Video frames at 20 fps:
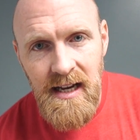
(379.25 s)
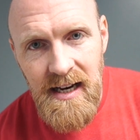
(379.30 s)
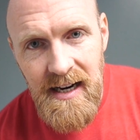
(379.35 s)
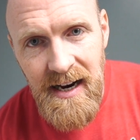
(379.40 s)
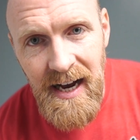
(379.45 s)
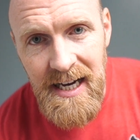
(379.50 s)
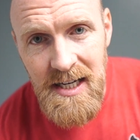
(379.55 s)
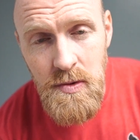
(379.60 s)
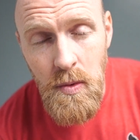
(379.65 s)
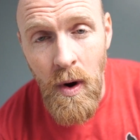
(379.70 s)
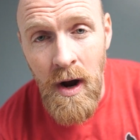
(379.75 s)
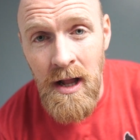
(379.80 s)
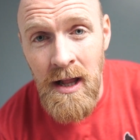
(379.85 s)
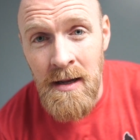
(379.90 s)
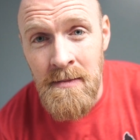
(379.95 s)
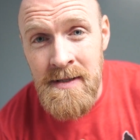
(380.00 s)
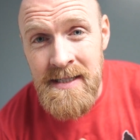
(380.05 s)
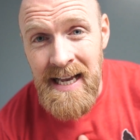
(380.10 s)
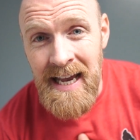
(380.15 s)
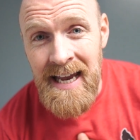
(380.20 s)
Guys, while
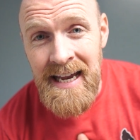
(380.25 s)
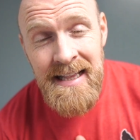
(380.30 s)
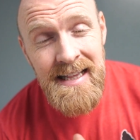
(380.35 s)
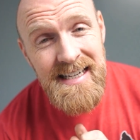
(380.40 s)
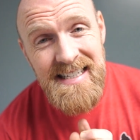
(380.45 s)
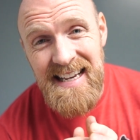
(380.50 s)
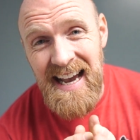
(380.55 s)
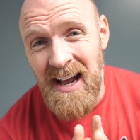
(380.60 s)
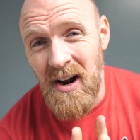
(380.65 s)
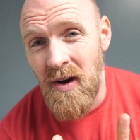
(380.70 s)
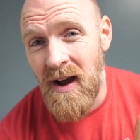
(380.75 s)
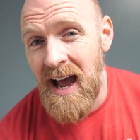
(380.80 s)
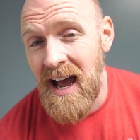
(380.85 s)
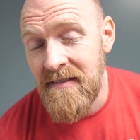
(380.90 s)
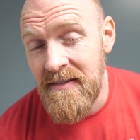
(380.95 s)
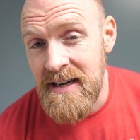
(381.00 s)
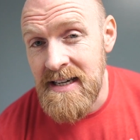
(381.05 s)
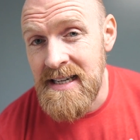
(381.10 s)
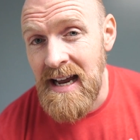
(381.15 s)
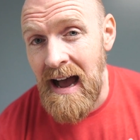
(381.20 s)
I'm saying this, I don't
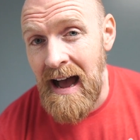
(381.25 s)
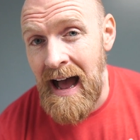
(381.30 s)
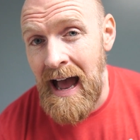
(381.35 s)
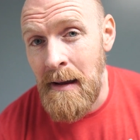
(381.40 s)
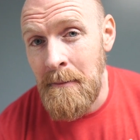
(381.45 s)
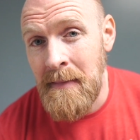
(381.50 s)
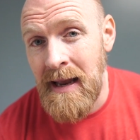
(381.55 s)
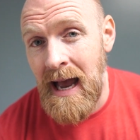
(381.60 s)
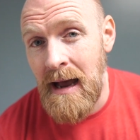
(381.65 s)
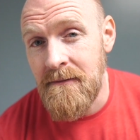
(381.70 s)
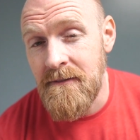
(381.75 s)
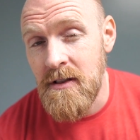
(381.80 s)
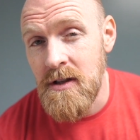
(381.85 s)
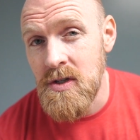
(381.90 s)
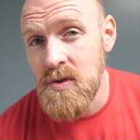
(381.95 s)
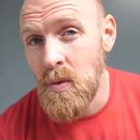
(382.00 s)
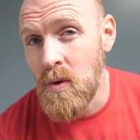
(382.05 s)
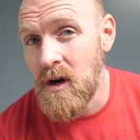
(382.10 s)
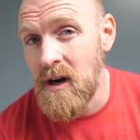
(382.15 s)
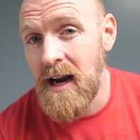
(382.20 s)
have a time cap for
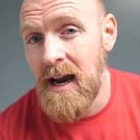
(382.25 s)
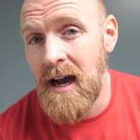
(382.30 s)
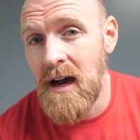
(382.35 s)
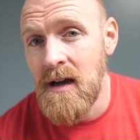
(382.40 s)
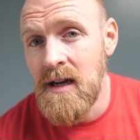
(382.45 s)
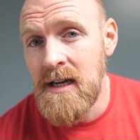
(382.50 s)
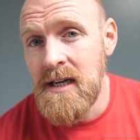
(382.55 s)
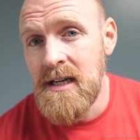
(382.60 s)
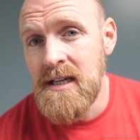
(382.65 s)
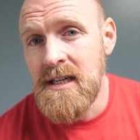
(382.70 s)
this workout.